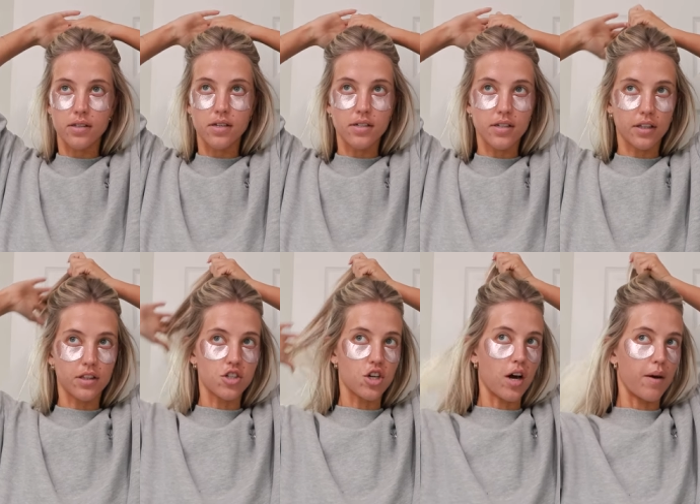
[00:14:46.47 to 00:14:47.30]
I'd say it's like
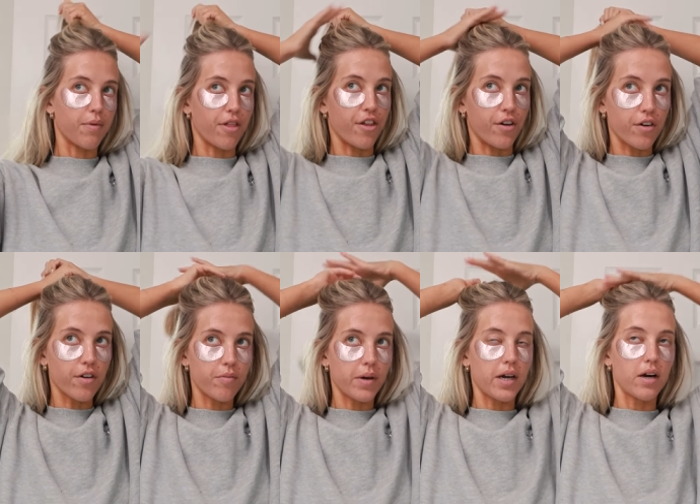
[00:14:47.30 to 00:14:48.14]
the top third
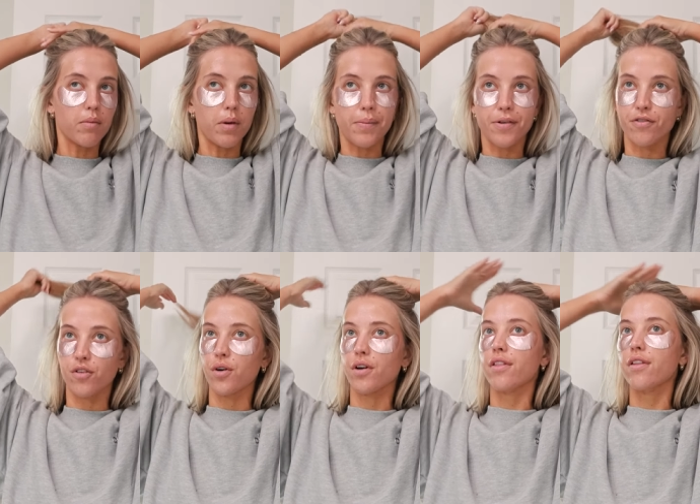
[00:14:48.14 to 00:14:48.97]
of my hair, maybe
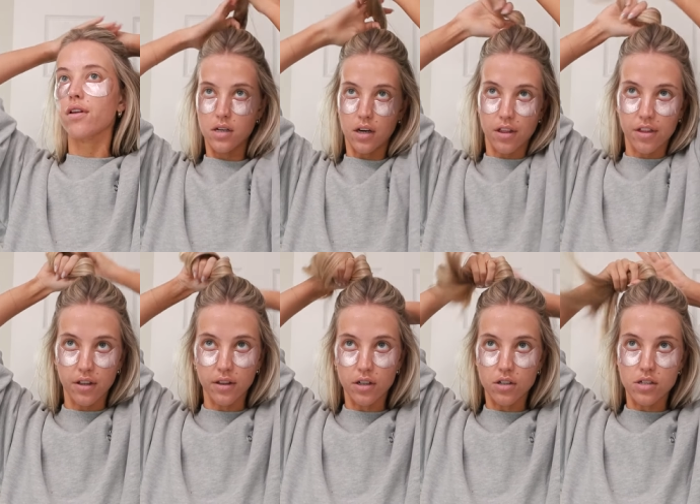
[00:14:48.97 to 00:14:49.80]
fourth. It's like a
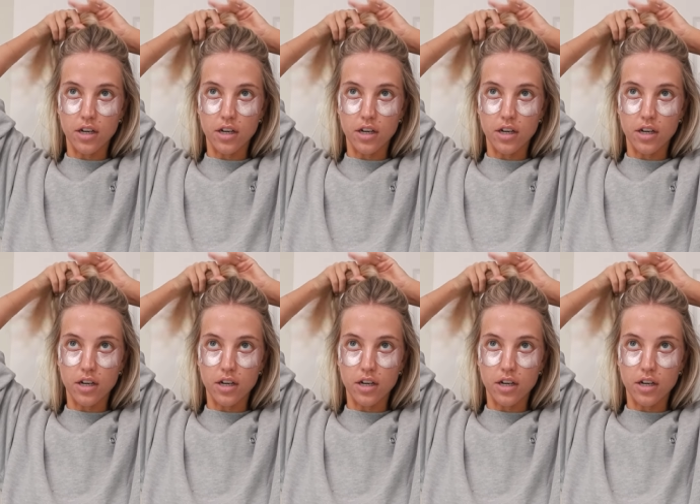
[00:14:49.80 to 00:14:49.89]
thin little